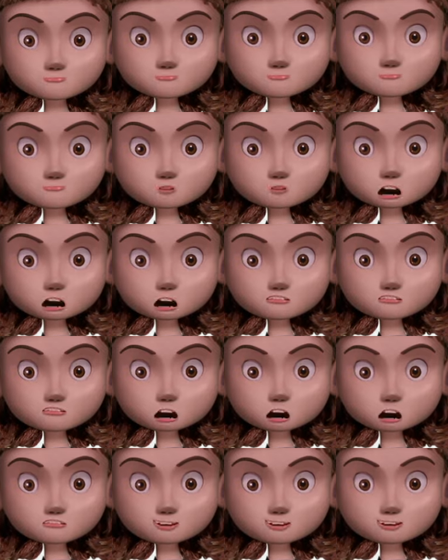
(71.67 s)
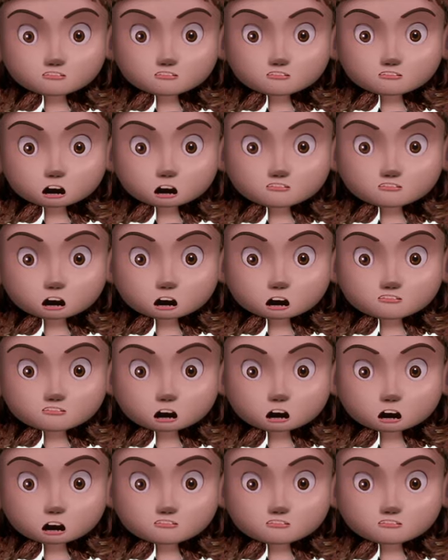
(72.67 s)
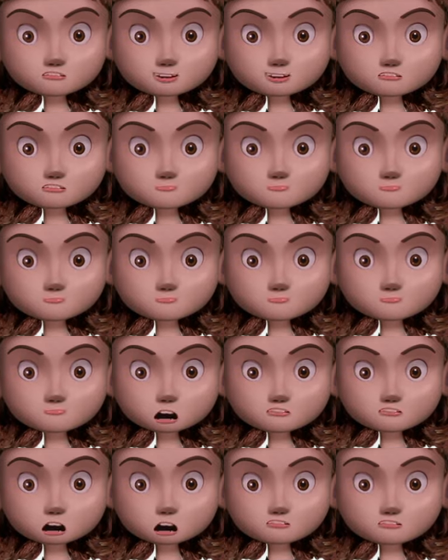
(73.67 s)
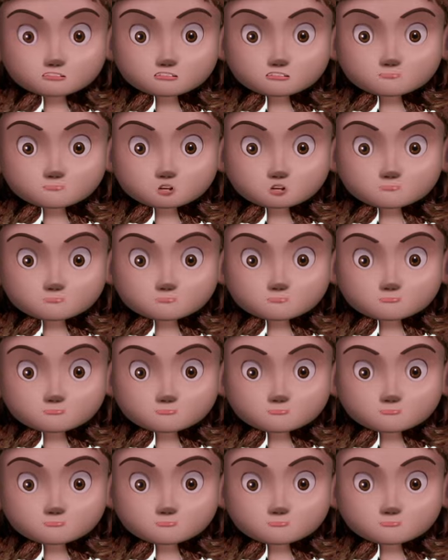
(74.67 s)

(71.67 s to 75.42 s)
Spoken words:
Brand positioning is the process of making the purpose actionable.